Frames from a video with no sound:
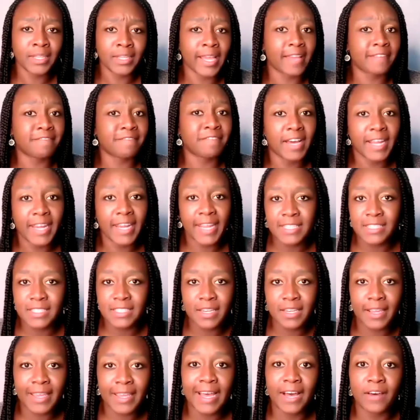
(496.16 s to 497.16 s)
finance and
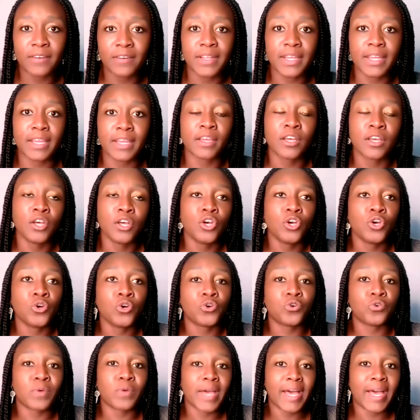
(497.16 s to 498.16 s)
accounting,
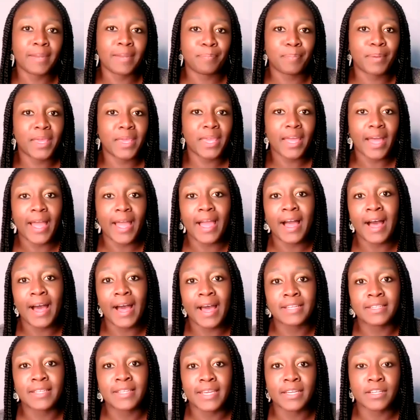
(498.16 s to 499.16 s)
who had
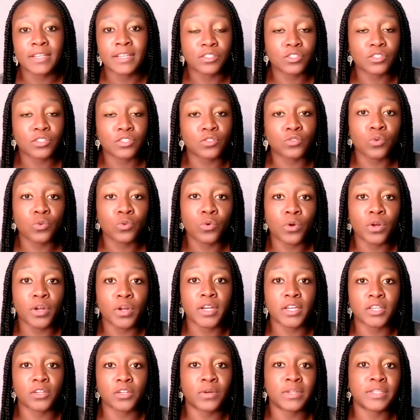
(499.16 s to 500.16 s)
PII data
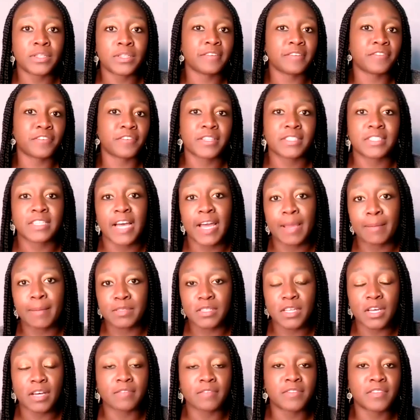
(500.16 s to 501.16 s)
stored on different types
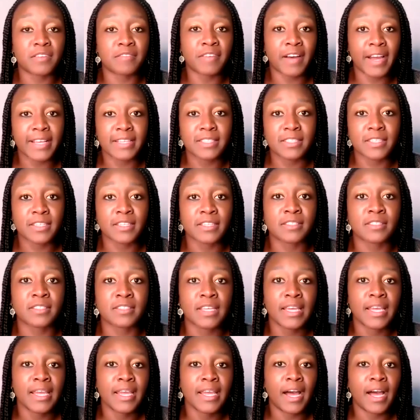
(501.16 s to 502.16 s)
of devices
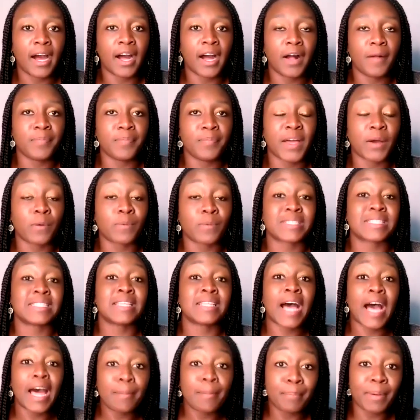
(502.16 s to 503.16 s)
that was
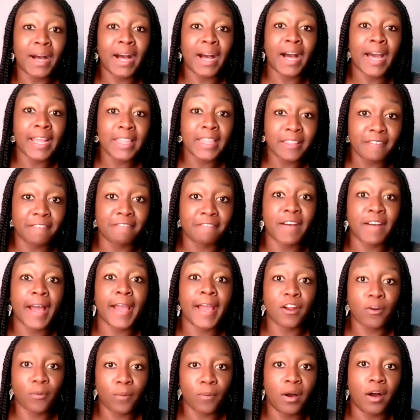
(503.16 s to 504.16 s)
not behind the
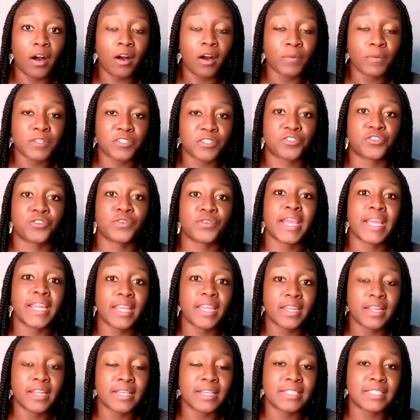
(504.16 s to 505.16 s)
firewall, which
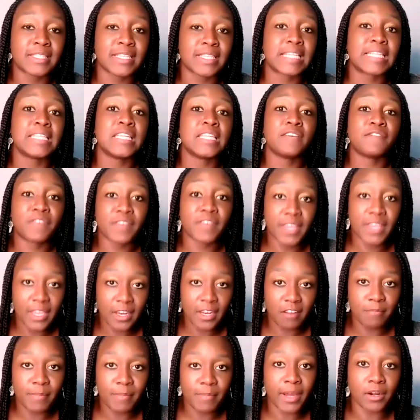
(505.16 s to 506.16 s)
created a significant
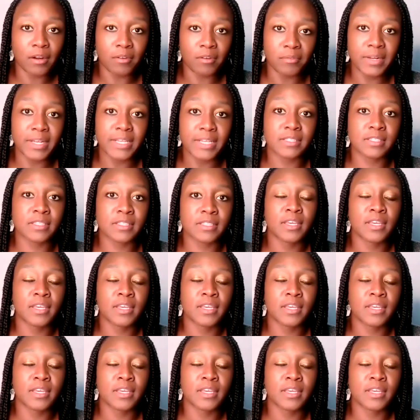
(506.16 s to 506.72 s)
amount of risk.